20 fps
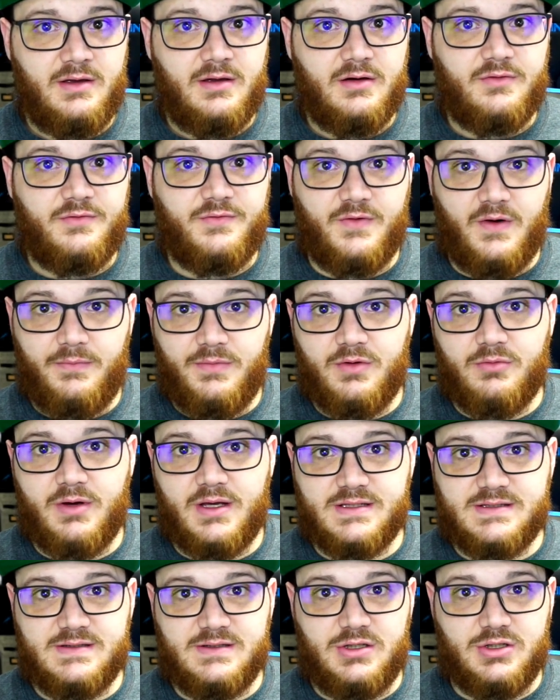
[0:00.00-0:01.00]
from the
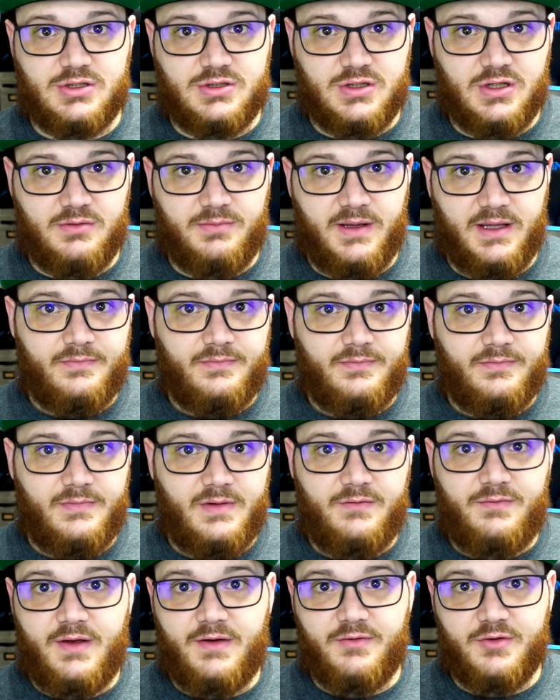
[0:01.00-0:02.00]
rest of your tubing.
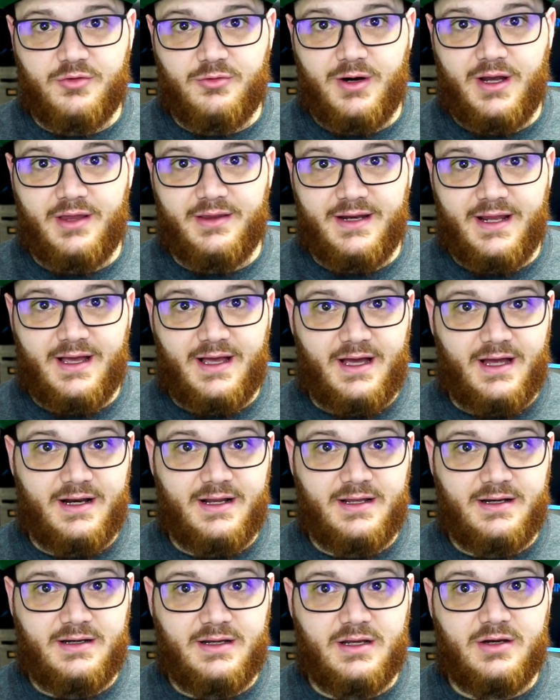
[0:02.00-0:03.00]
If you have a Creality hot
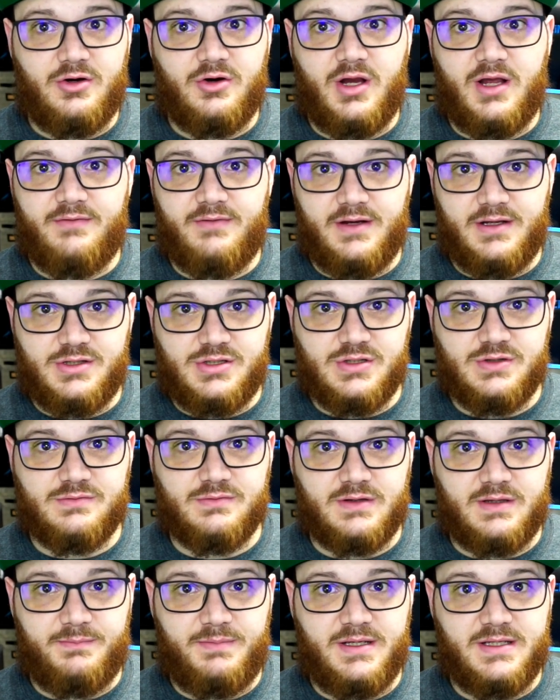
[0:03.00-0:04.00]
end and you're having issues
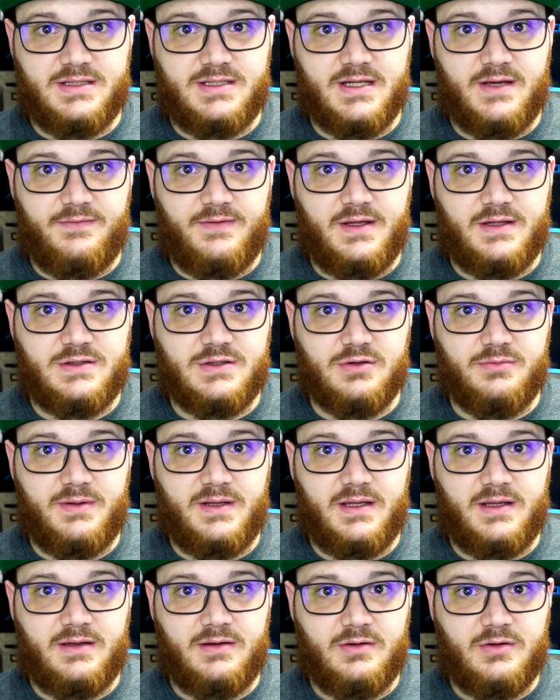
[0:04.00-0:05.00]
with the PTFE
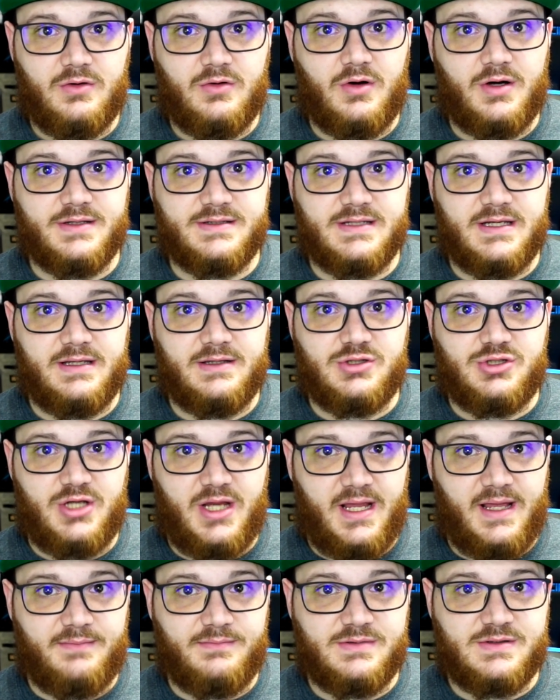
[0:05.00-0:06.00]
tubing causing
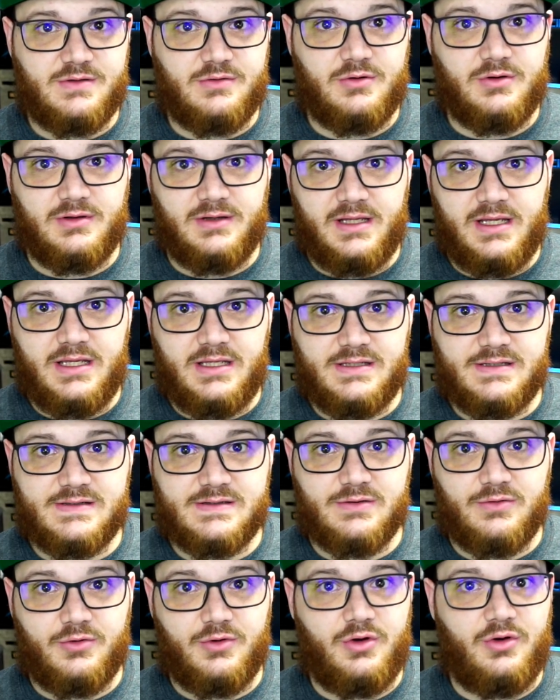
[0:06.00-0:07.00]
jams or
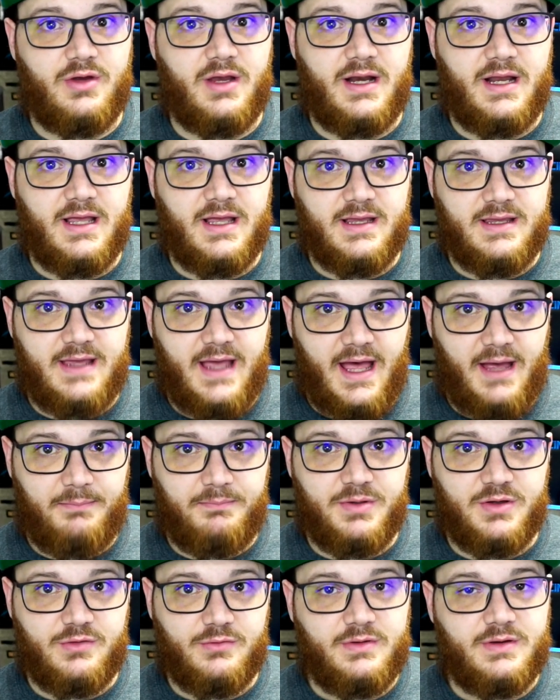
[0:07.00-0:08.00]
leaks, or you're getting a
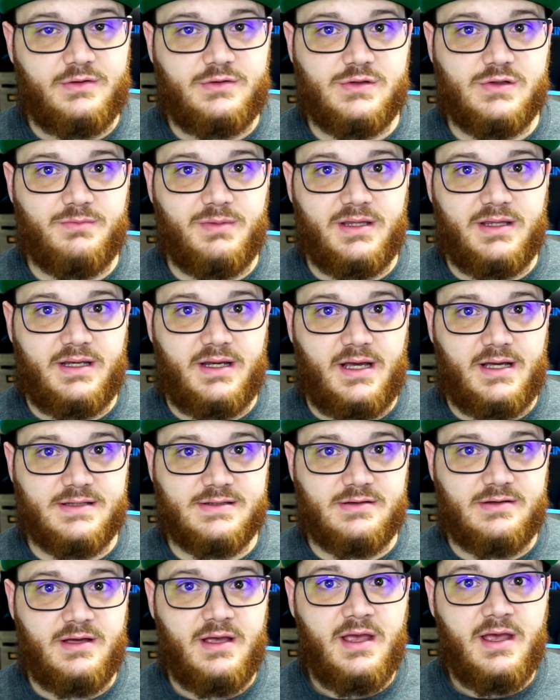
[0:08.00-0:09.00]
gap between the tube and the
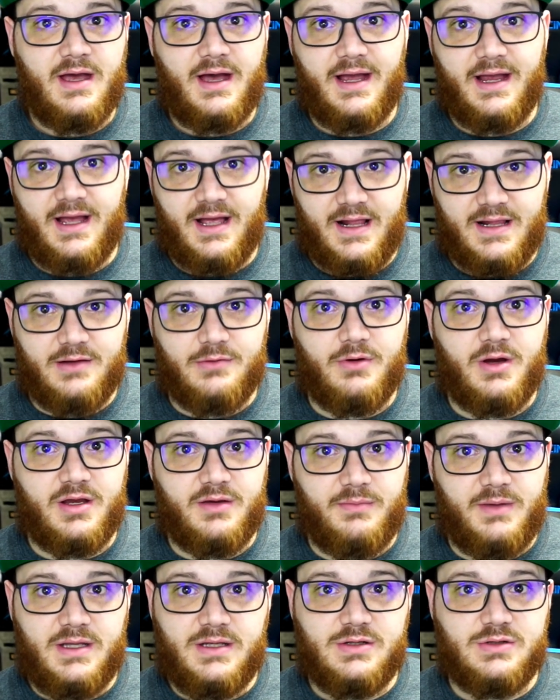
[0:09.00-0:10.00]
nozzle, I highly
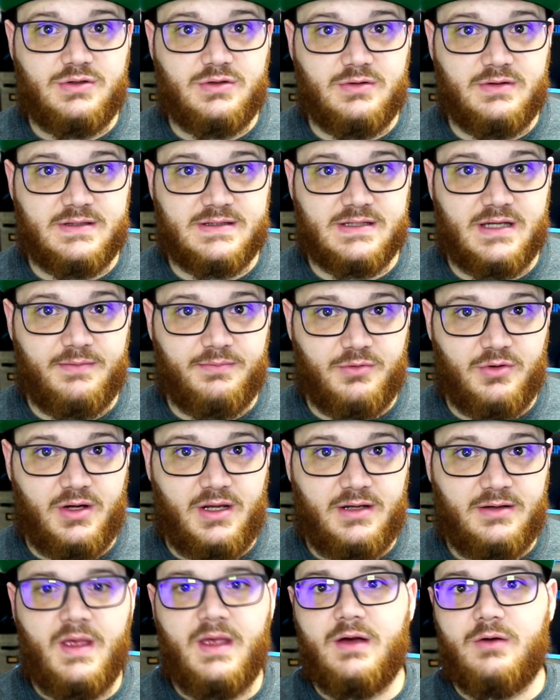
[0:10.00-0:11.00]
recommend you do this
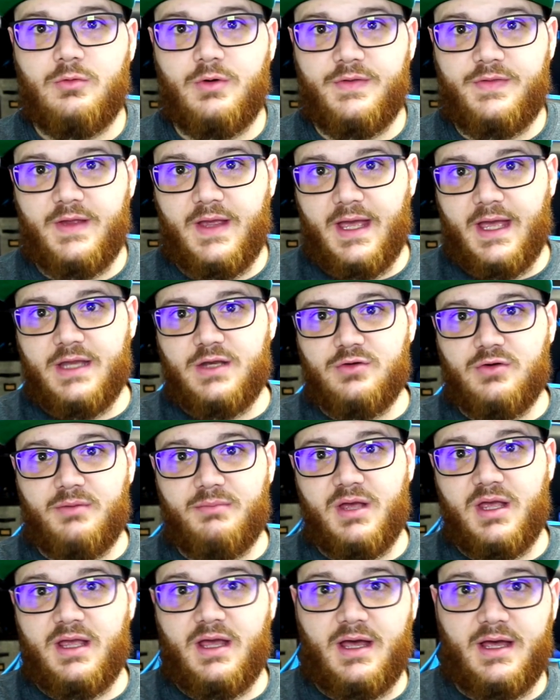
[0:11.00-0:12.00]
upgrade. One thing I do
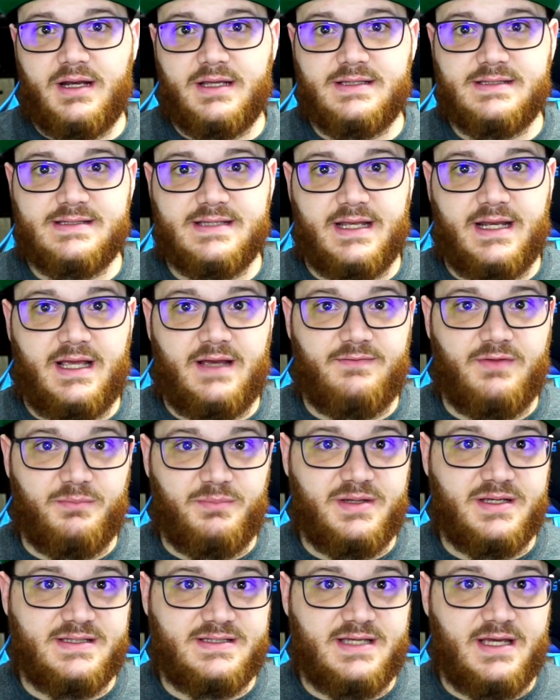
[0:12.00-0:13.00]
on my hot ends that have the
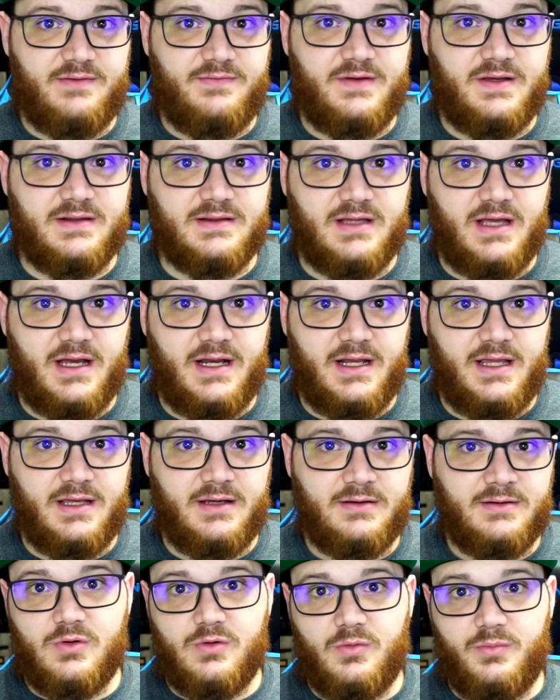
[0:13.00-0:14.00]
PTFE
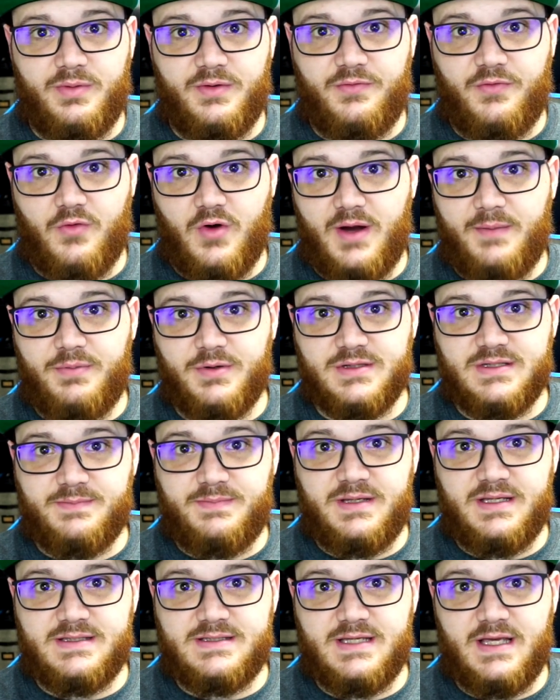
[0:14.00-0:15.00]
lining before I put the
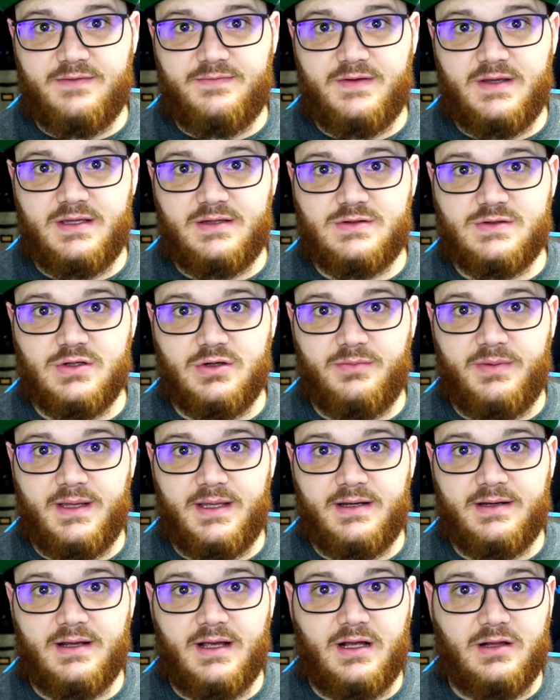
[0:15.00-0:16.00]
PTFE tube
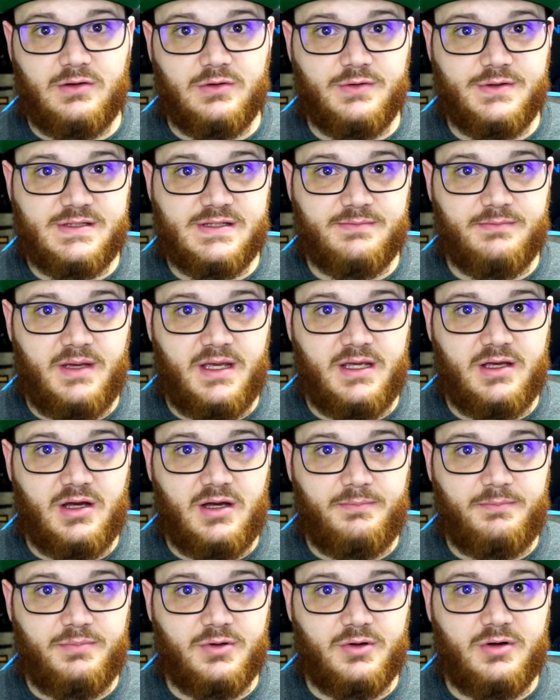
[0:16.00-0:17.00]
in, I'll loosen my
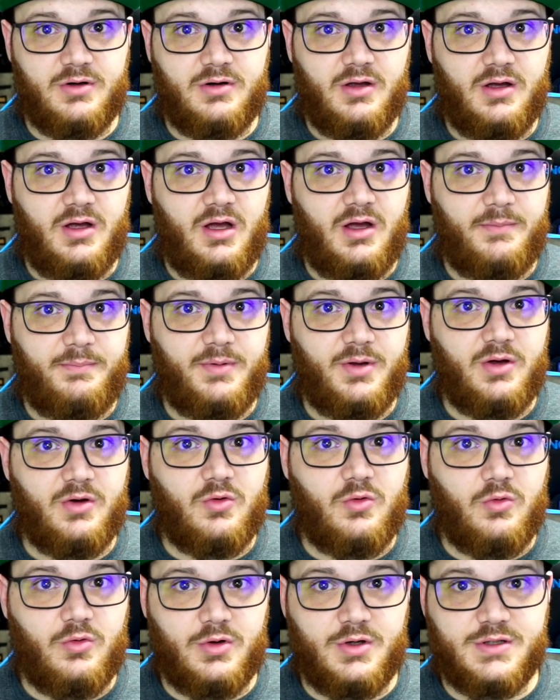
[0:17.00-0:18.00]
coupler up a
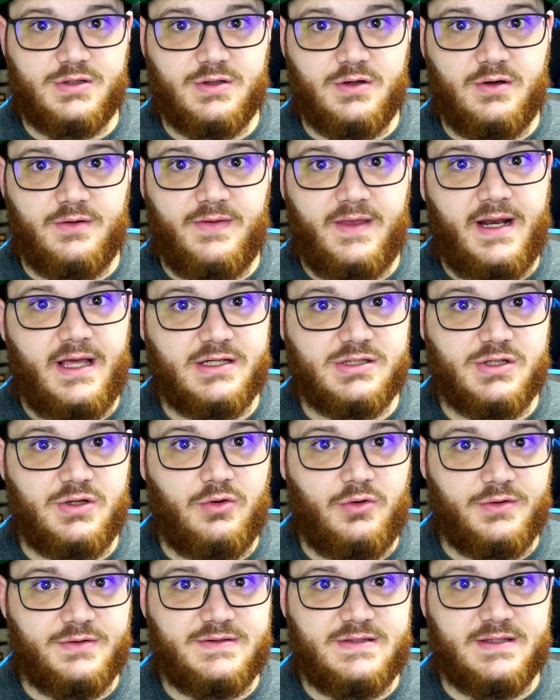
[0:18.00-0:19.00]
quarter turn that actually
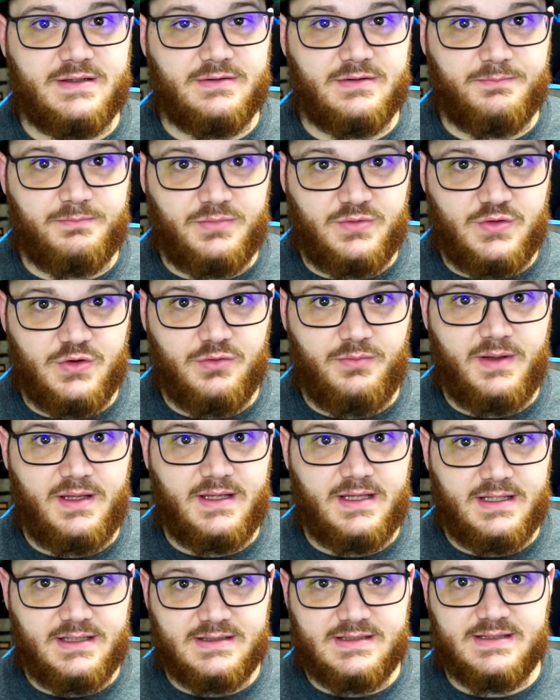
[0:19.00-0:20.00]
holds the
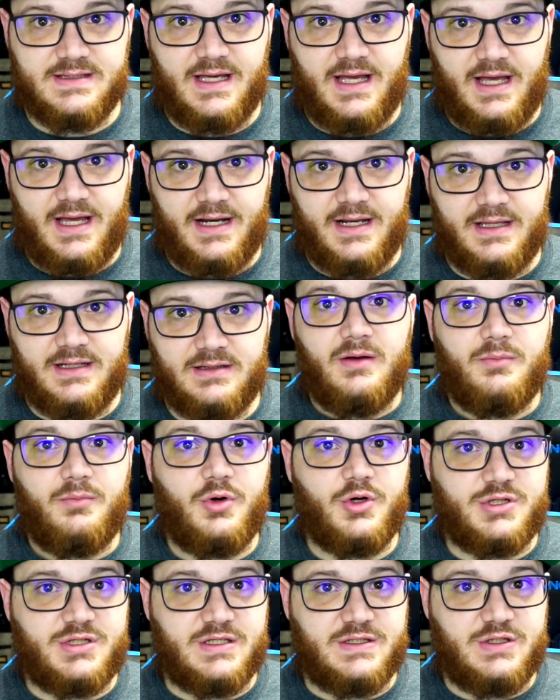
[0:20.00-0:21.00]
tubing into the hot end,
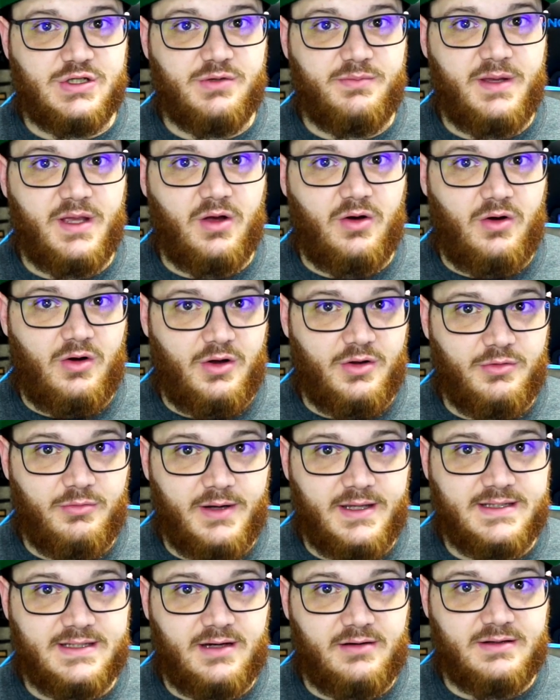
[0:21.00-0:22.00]
push the tubing all the
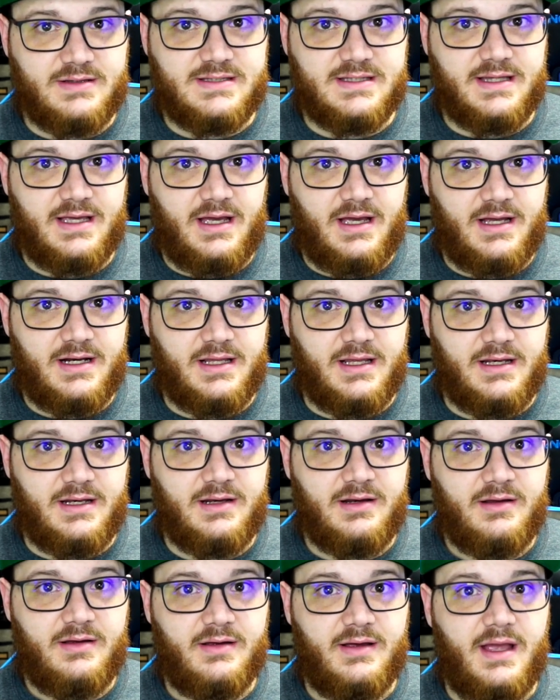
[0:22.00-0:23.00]
way down into the hot
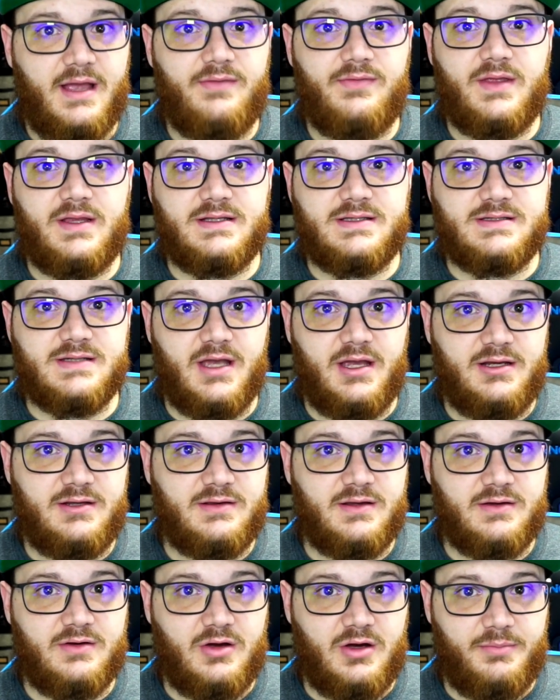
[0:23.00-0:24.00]
end, and then
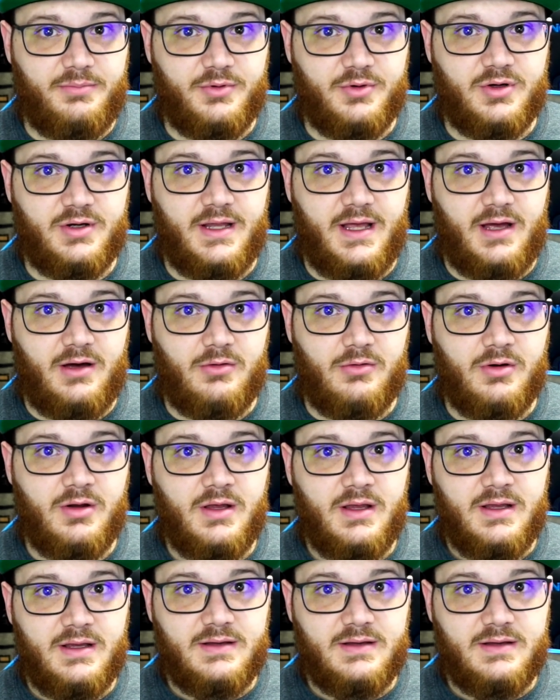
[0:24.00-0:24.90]
tighten the coupler down.